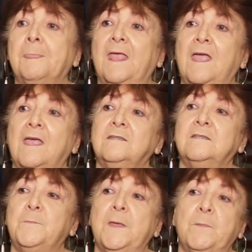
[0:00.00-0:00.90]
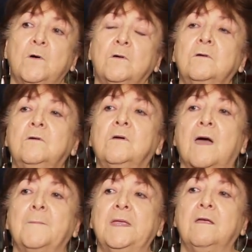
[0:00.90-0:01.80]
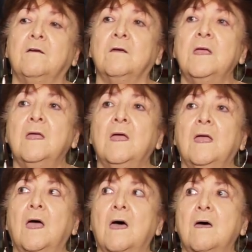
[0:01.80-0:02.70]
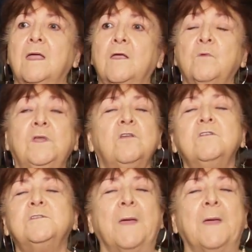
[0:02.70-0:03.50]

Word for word: And the people who come here, uh, it renews